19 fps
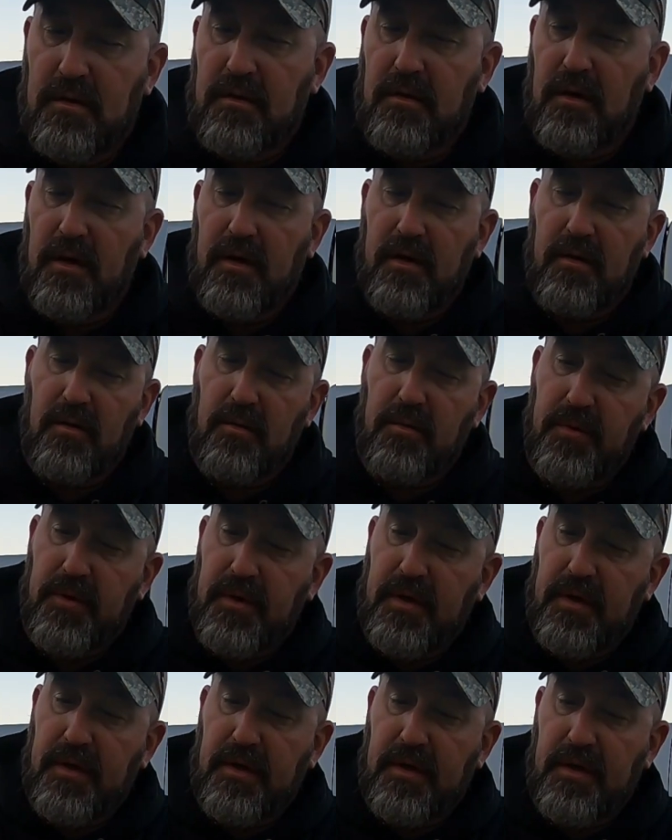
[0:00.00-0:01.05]
crack open
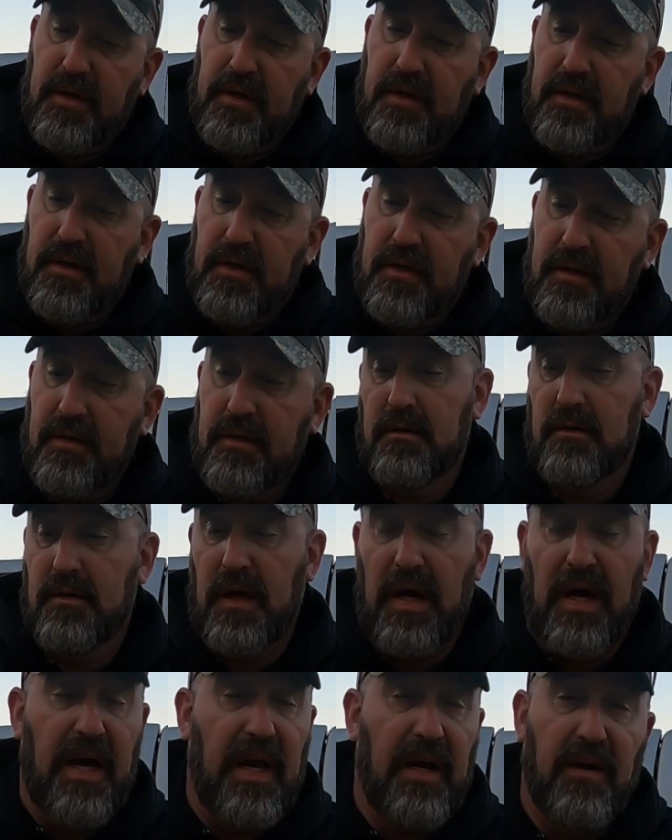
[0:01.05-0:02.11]
a
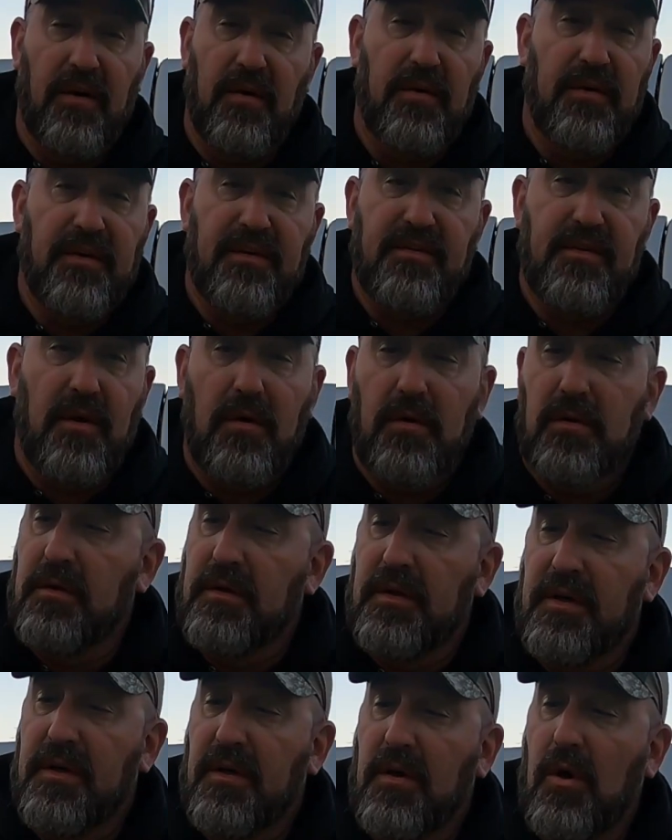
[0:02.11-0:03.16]
I don't know what this is called,
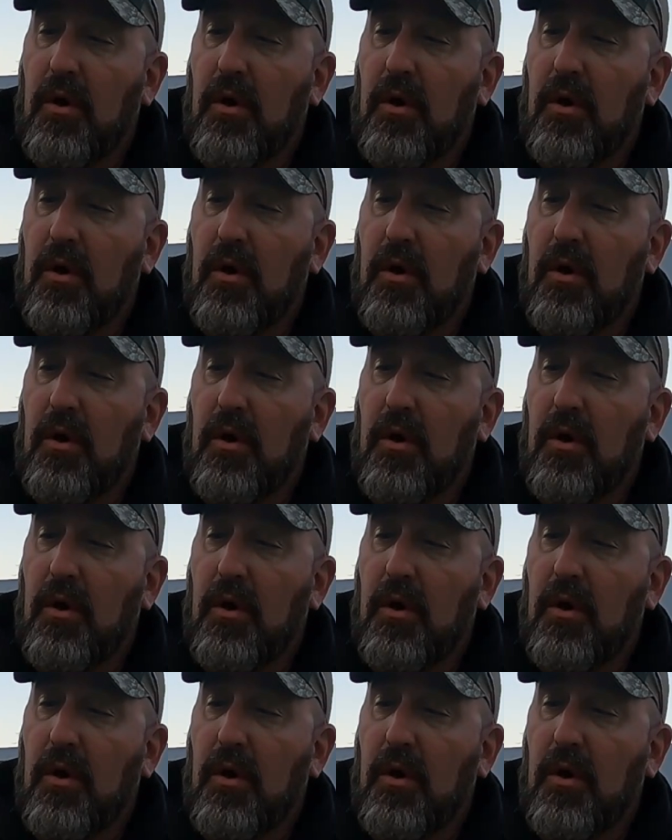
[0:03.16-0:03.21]
Linder